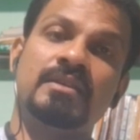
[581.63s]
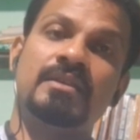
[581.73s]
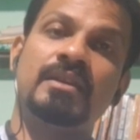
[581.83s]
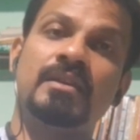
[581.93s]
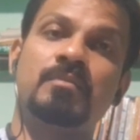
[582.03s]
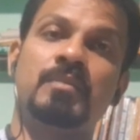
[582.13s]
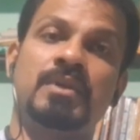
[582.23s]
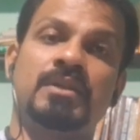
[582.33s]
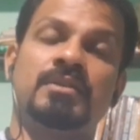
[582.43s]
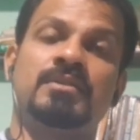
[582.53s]

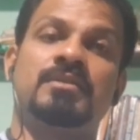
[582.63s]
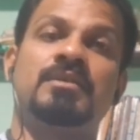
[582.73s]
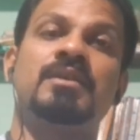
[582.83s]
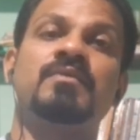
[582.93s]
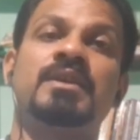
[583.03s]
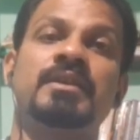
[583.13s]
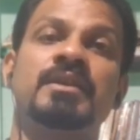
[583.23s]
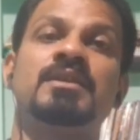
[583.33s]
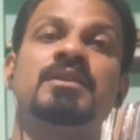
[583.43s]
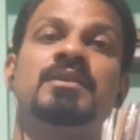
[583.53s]
number. We can
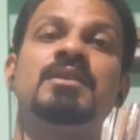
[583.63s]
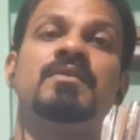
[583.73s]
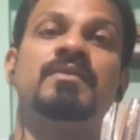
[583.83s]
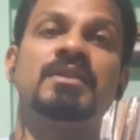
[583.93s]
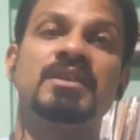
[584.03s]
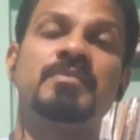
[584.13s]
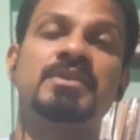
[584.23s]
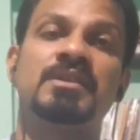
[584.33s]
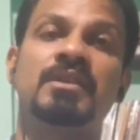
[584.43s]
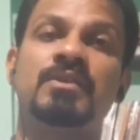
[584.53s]
get one
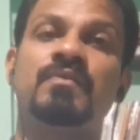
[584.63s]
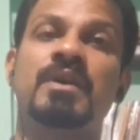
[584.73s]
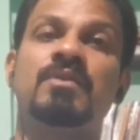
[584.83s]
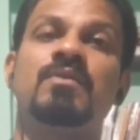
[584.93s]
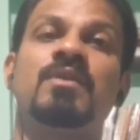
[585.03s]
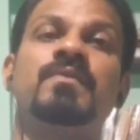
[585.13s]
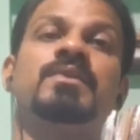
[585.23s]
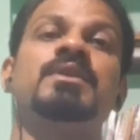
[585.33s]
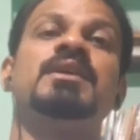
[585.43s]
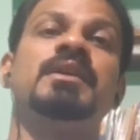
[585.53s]
representative value of
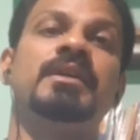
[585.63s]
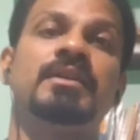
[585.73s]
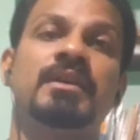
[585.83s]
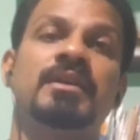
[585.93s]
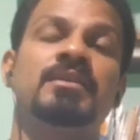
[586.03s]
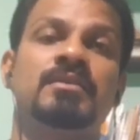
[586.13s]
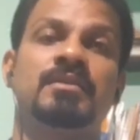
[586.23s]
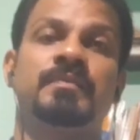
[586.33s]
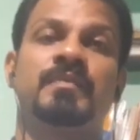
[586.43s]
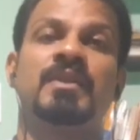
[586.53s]
entire
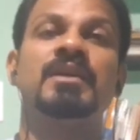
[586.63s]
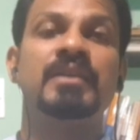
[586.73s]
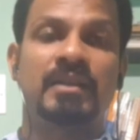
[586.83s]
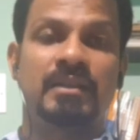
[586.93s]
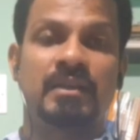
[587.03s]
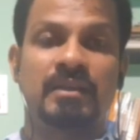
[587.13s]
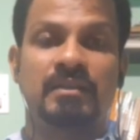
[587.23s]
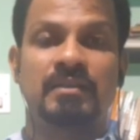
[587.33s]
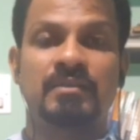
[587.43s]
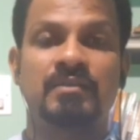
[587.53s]
data.
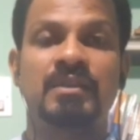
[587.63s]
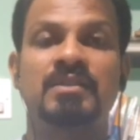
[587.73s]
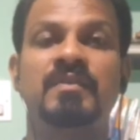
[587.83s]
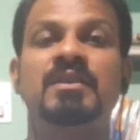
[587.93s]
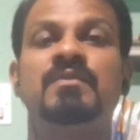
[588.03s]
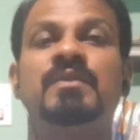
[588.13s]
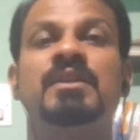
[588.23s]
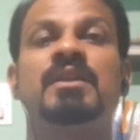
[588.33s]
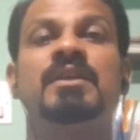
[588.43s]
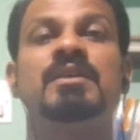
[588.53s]
So that is what we
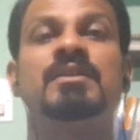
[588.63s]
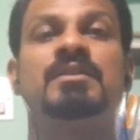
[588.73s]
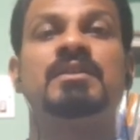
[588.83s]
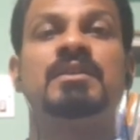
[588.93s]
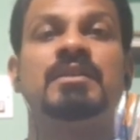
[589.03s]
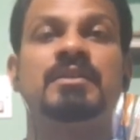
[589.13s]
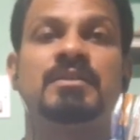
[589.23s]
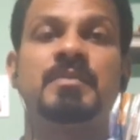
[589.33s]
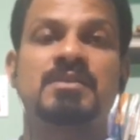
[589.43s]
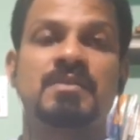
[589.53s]
learn in this
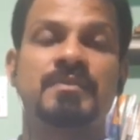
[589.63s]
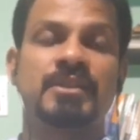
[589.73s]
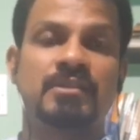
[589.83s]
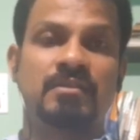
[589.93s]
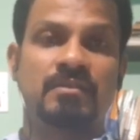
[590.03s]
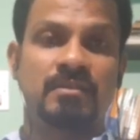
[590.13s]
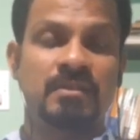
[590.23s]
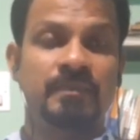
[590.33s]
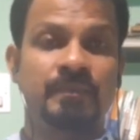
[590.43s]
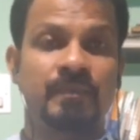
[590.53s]
measures of
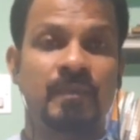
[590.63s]
tendency.